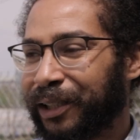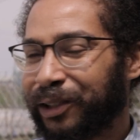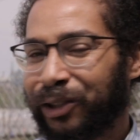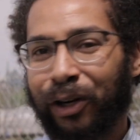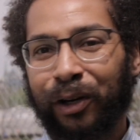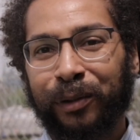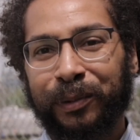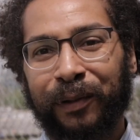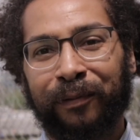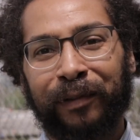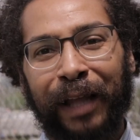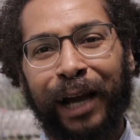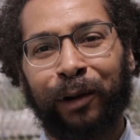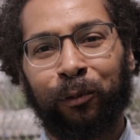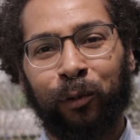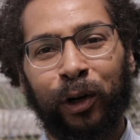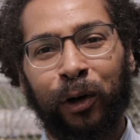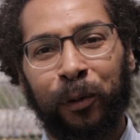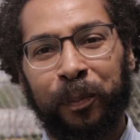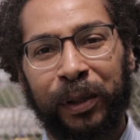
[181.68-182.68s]
in terms of like
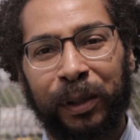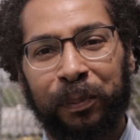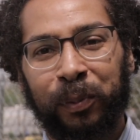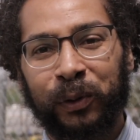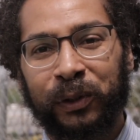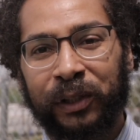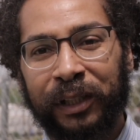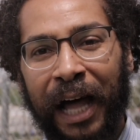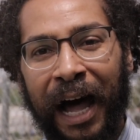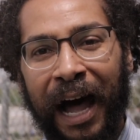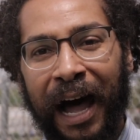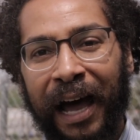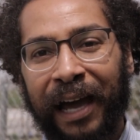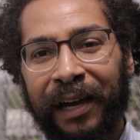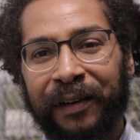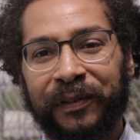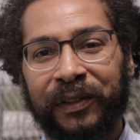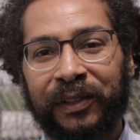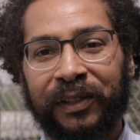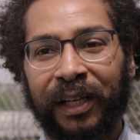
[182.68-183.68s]
real people's
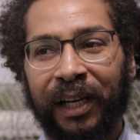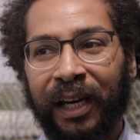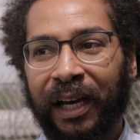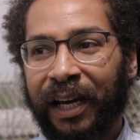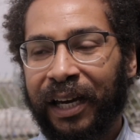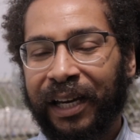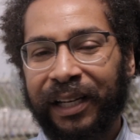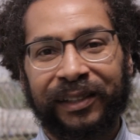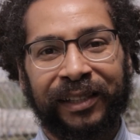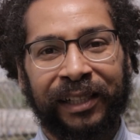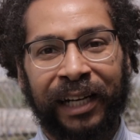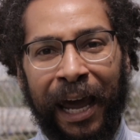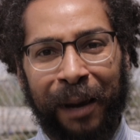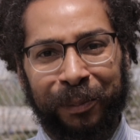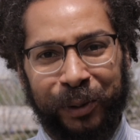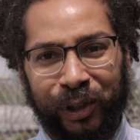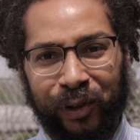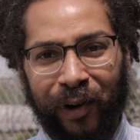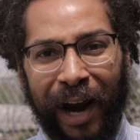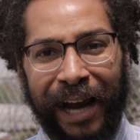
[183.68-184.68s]
lives, it's an
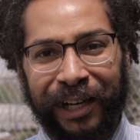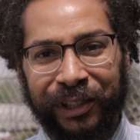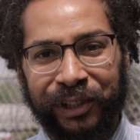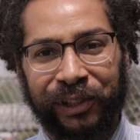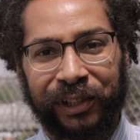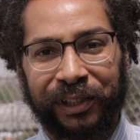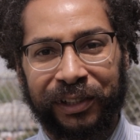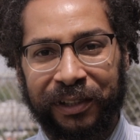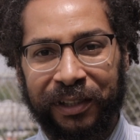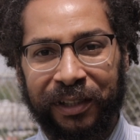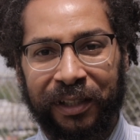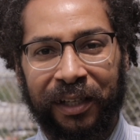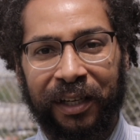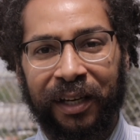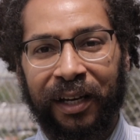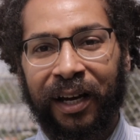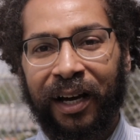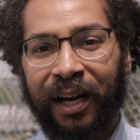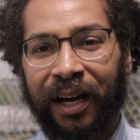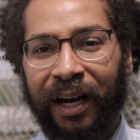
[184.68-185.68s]
abstraction.
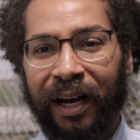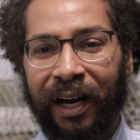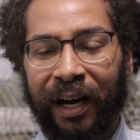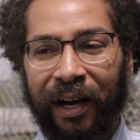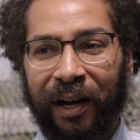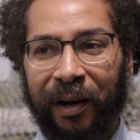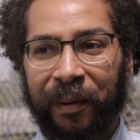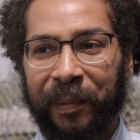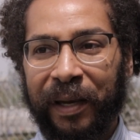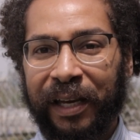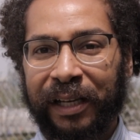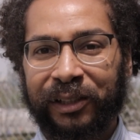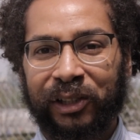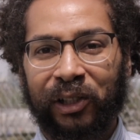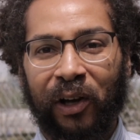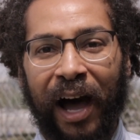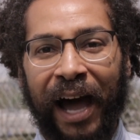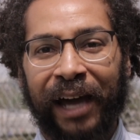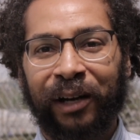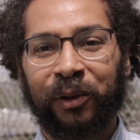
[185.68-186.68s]
Um, and
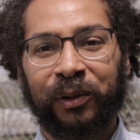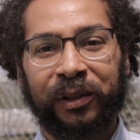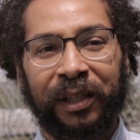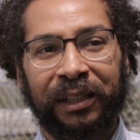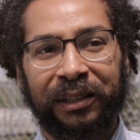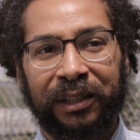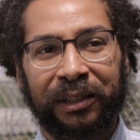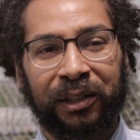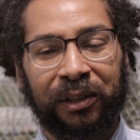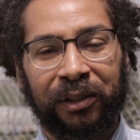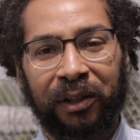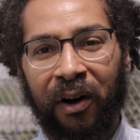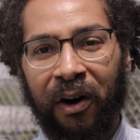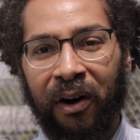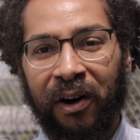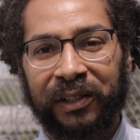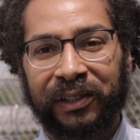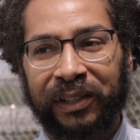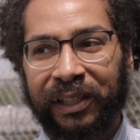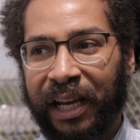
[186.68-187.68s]
so I don't think that the
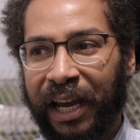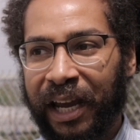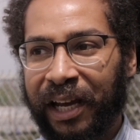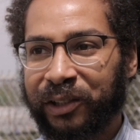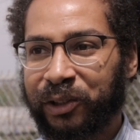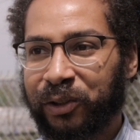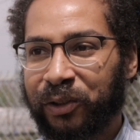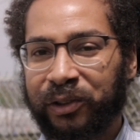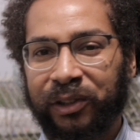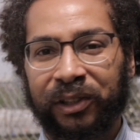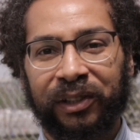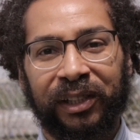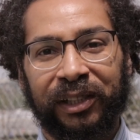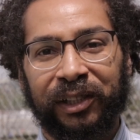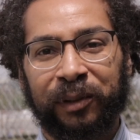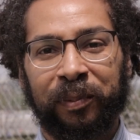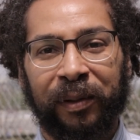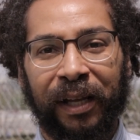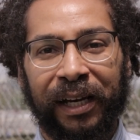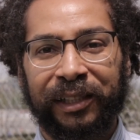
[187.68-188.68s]
law is an answer to
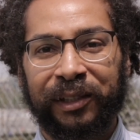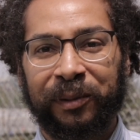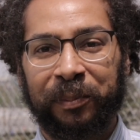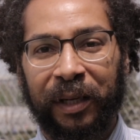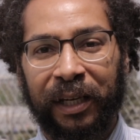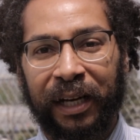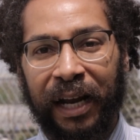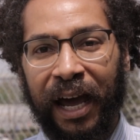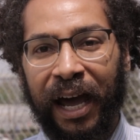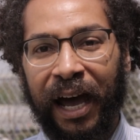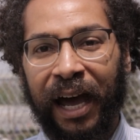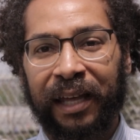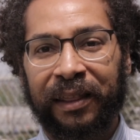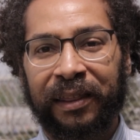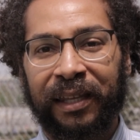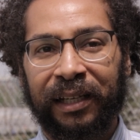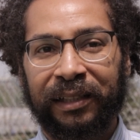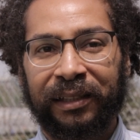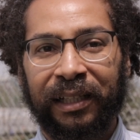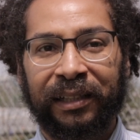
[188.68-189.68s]
displacement. I, I
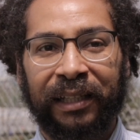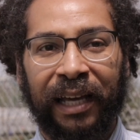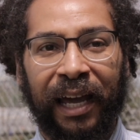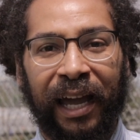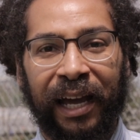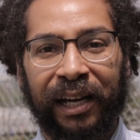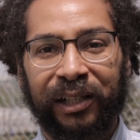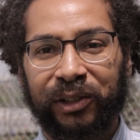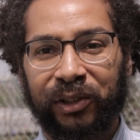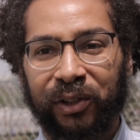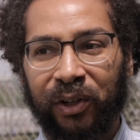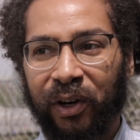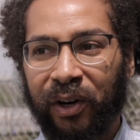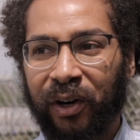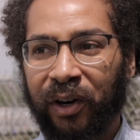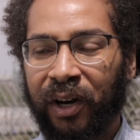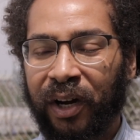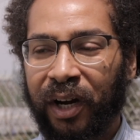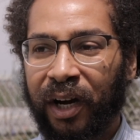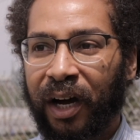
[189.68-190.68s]
think that the
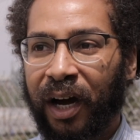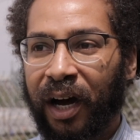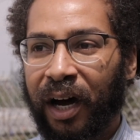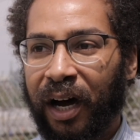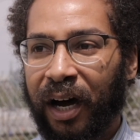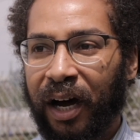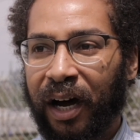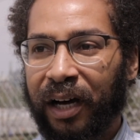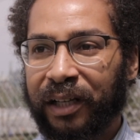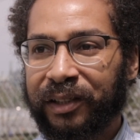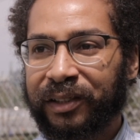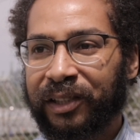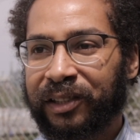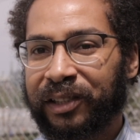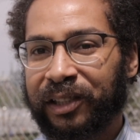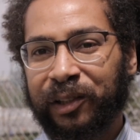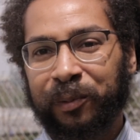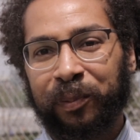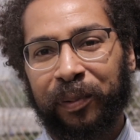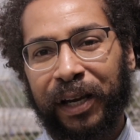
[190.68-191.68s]
answer uh, to
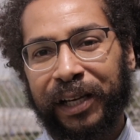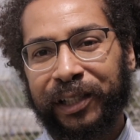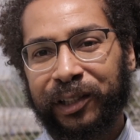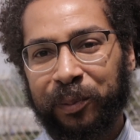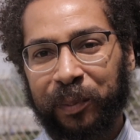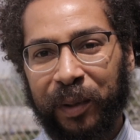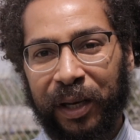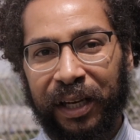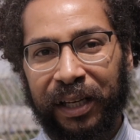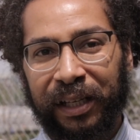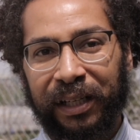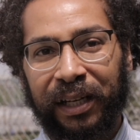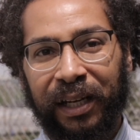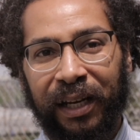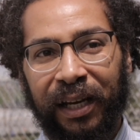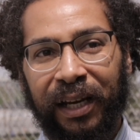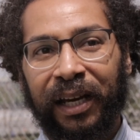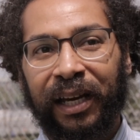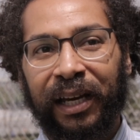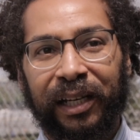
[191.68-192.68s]
displacement
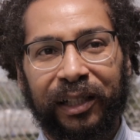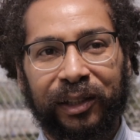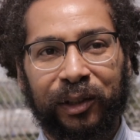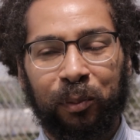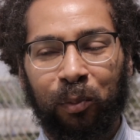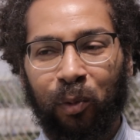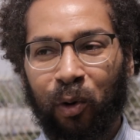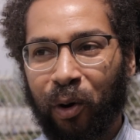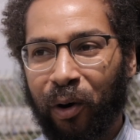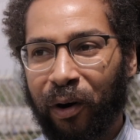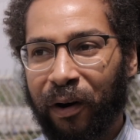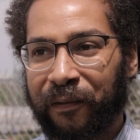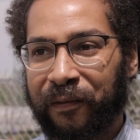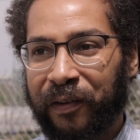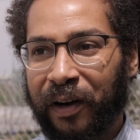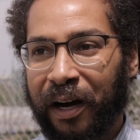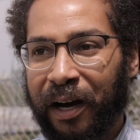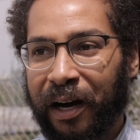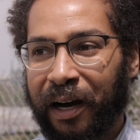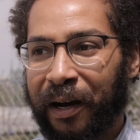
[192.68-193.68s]
is more of
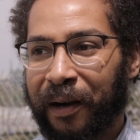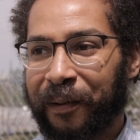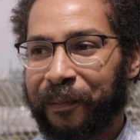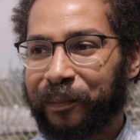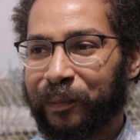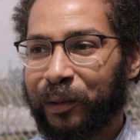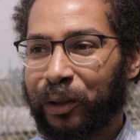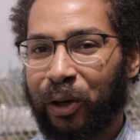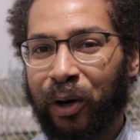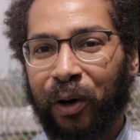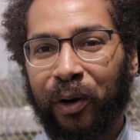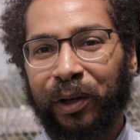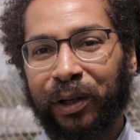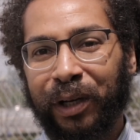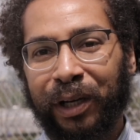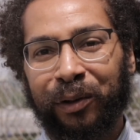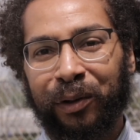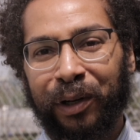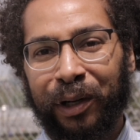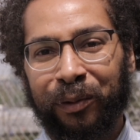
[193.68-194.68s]
a, um, you know,
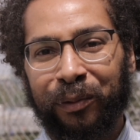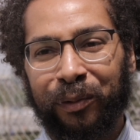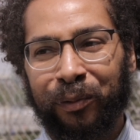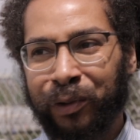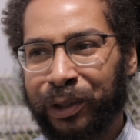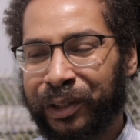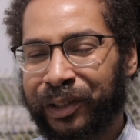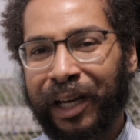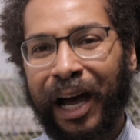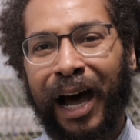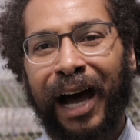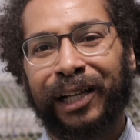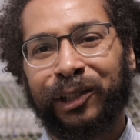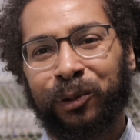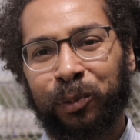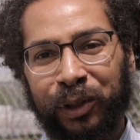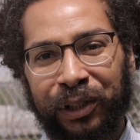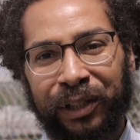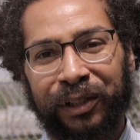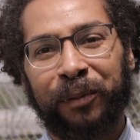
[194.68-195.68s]
it, it, resides
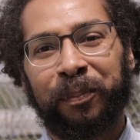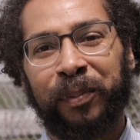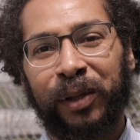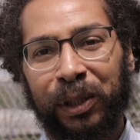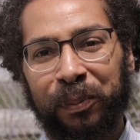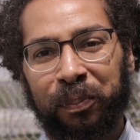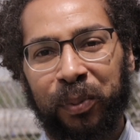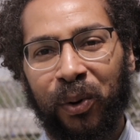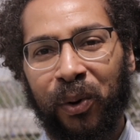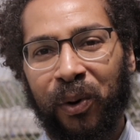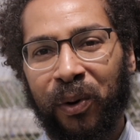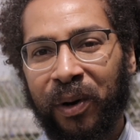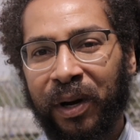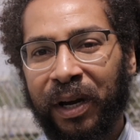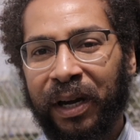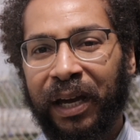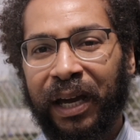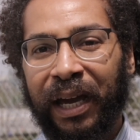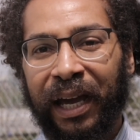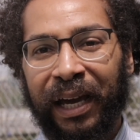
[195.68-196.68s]
within the people
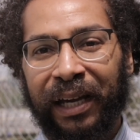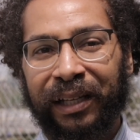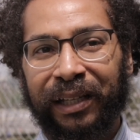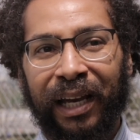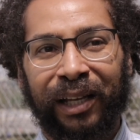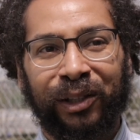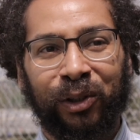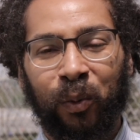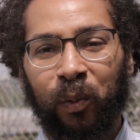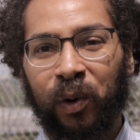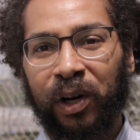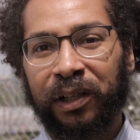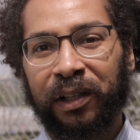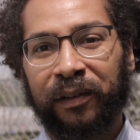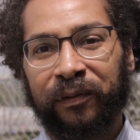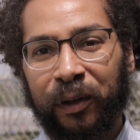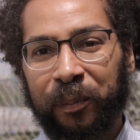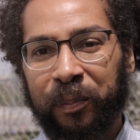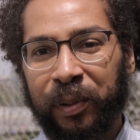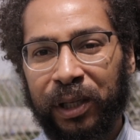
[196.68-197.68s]
and, and the will
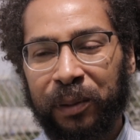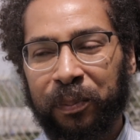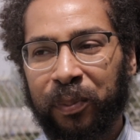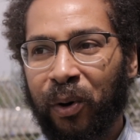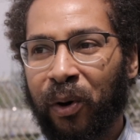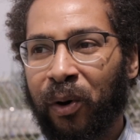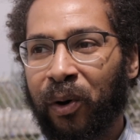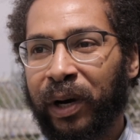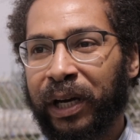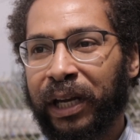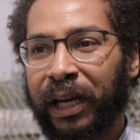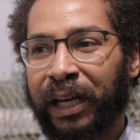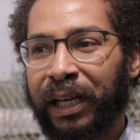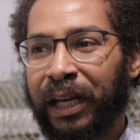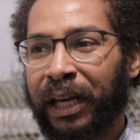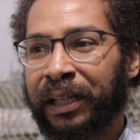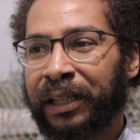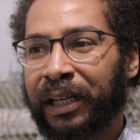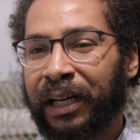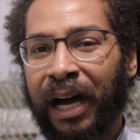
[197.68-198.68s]
of the people and,
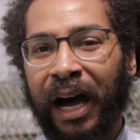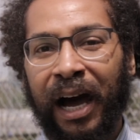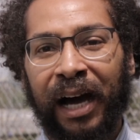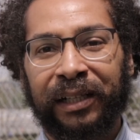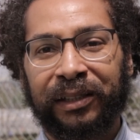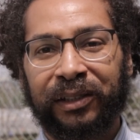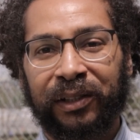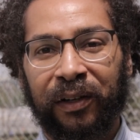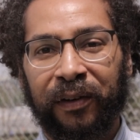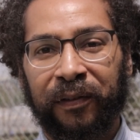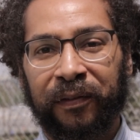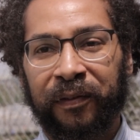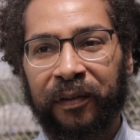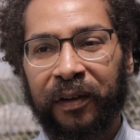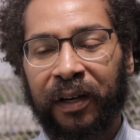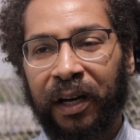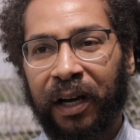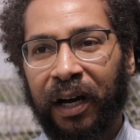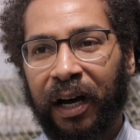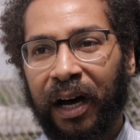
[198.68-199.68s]
and the kinds of
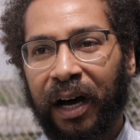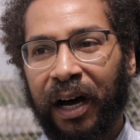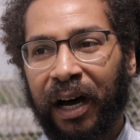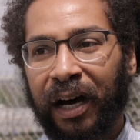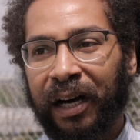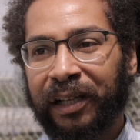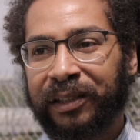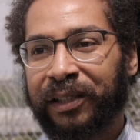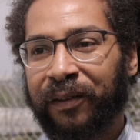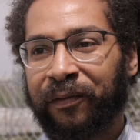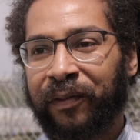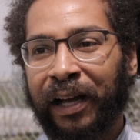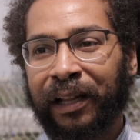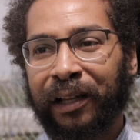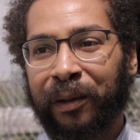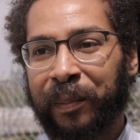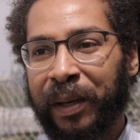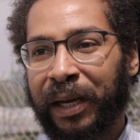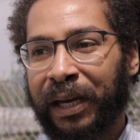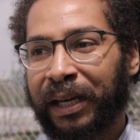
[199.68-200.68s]
uh,
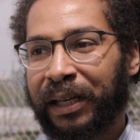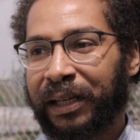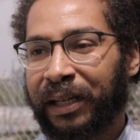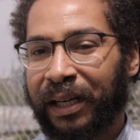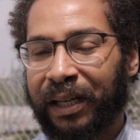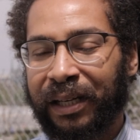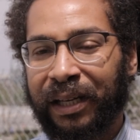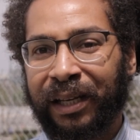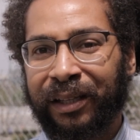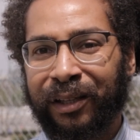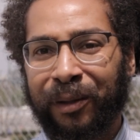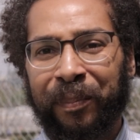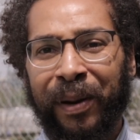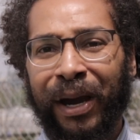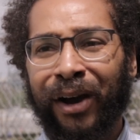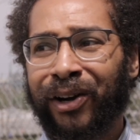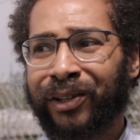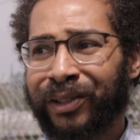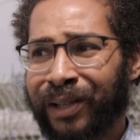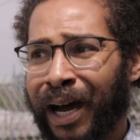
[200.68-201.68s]
development and, and the
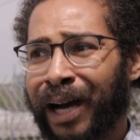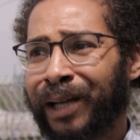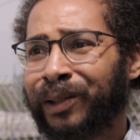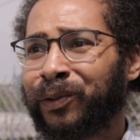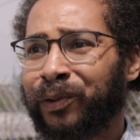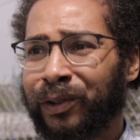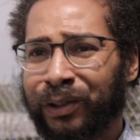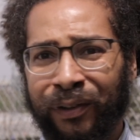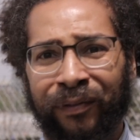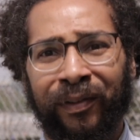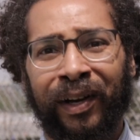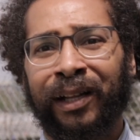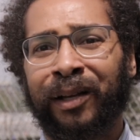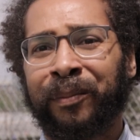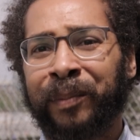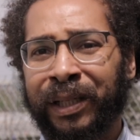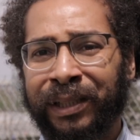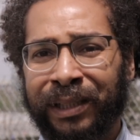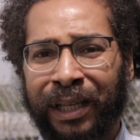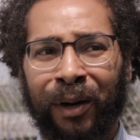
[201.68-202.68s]
paradigms for
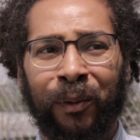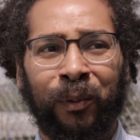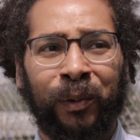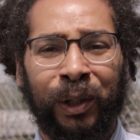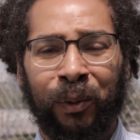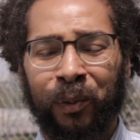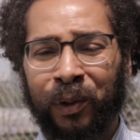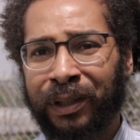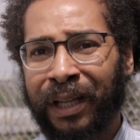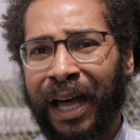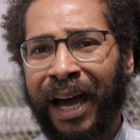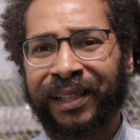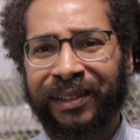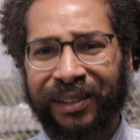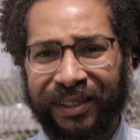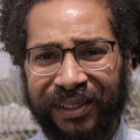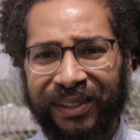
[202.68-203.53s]
development that we would like to